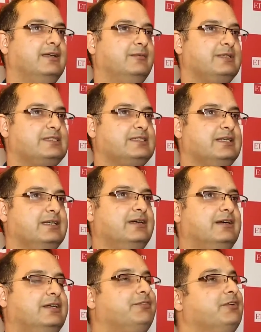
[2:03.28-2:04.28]
because
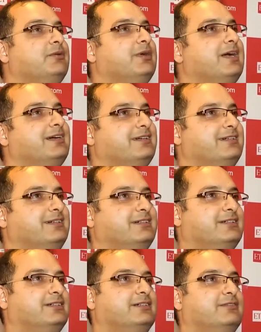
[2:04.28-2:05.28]
if you look at it
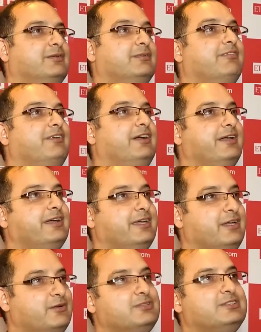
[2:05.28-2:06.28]
from the fintech
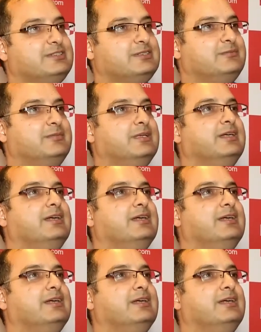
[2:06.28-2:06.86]
ecosystem,